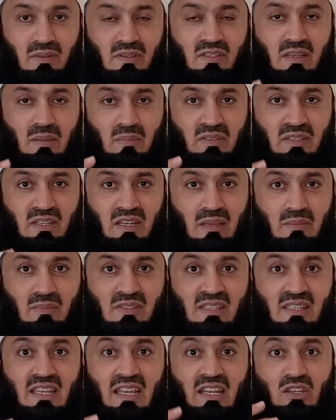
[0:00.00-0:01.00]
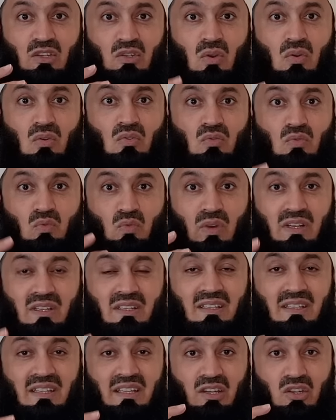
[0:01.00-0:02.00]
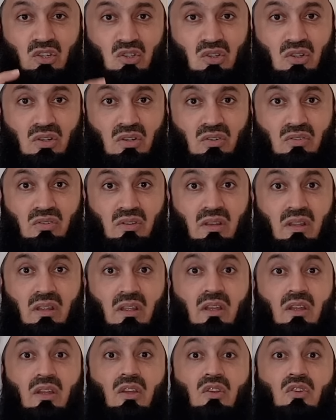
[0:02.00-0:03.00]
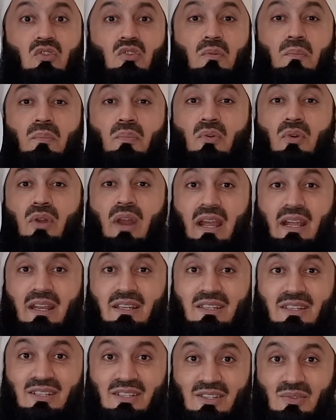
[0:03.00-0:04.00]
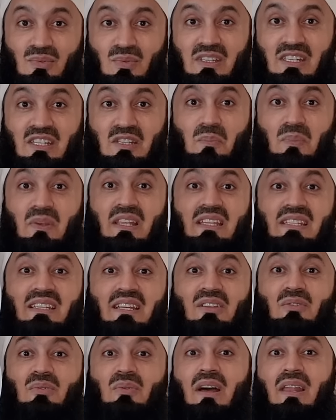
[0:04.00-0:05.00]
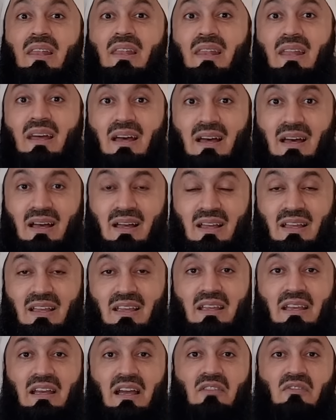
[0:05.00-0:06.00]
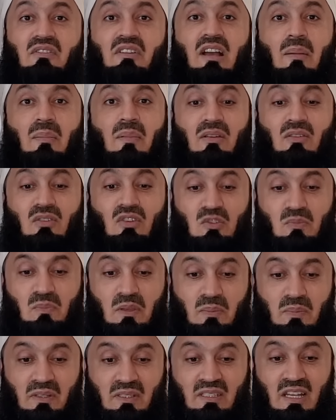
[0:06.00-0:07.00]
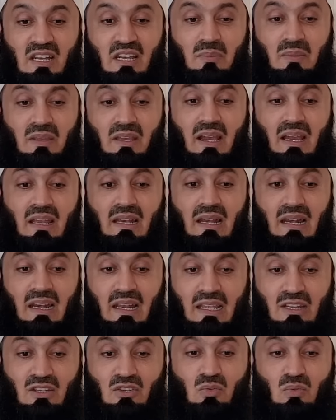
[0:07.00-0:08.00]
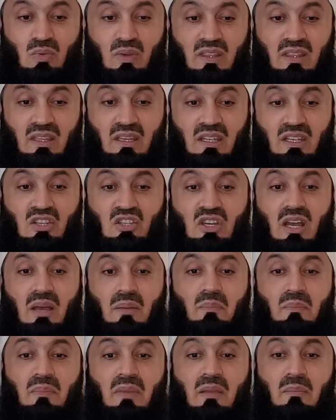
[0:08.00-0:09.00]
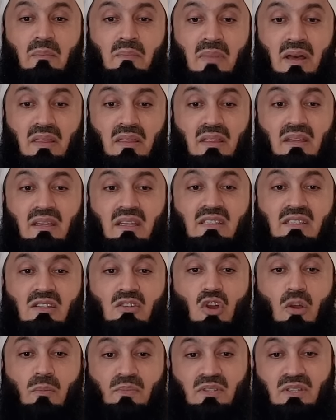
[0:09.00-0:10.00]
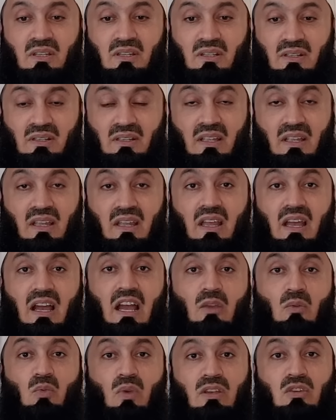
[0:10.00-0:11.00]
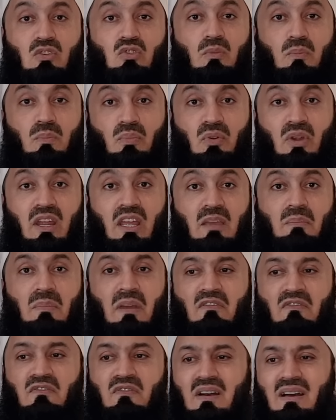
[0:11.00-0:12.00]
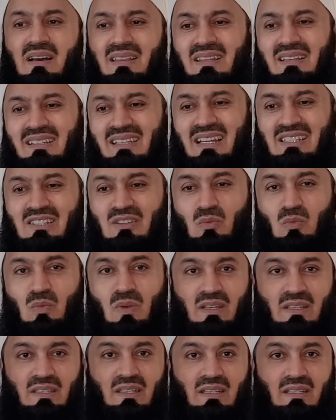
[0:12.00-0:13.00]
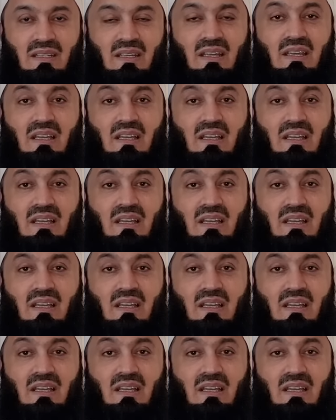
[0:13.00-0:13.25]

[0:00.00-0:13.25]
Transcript: Sometimes they don't want their children to practice what is pleasing to Allah. I've come across people telling me, I'd like to wear the hijab, my mother is an obstacle. I want to pray, my father doesn't want it.